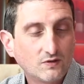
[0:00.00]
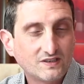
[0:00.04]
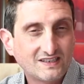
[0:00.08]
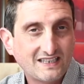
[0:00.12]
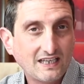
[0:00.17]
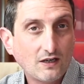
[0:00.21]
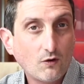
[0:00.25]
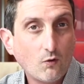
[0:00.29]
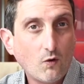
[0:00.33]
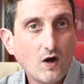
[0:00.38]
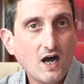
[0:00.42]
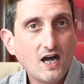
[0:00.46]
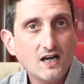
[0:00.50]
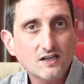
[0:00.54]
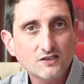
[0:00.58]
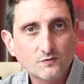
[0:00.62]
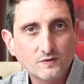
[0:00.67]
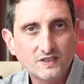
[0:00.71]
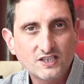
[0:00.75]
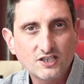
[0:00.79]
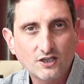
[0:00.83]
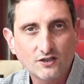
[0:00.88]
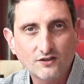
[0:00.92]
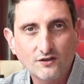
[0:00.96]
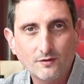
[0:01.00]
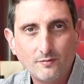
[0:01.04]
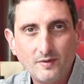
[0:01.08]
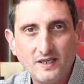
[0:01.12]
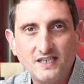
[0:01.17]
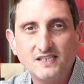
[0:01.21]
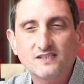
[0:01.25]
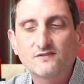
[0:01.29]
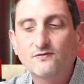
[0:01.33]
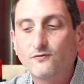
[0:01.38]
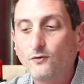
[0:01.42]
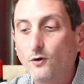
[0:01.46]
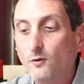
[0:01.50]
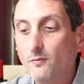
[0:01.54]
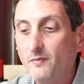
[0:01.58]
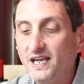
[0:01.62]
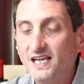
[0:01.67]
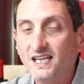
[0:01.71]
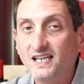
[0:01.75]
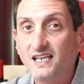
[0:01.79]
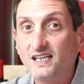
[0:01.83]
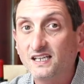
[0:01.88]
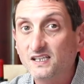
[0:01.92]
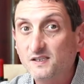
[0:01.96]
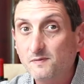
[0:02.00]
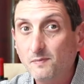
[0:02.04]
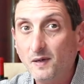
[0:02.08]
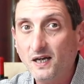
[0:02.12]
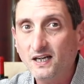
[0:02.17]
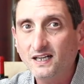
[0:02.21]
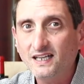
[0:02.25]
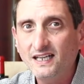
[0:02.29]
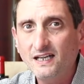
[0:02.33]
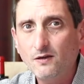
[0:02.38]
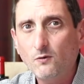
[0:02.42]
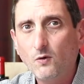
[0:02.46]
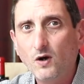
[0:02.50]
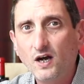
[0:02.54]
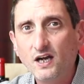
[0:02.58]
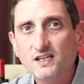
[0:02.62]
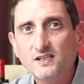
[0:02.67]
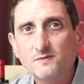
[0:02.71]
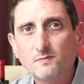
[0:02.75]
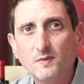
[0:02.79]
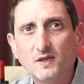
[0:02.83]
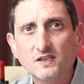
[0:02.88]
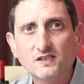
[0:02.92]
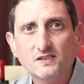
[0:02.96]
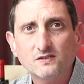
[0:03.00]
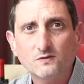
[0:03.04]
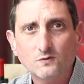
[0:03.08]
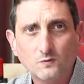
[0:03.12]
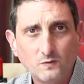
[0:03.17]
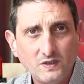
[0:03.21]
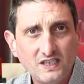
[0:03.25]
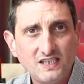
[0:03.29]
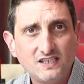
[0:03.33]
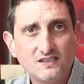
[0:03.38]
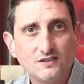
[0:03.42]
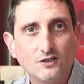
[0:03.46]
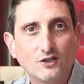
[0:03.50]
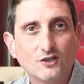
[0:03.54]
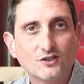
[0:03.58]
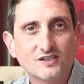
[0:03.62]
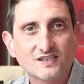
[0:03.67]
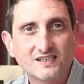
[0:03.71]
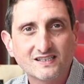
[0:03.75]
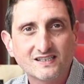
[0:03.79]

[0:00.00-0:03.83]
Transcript: terroirs which are the best for making sparkling wines but with a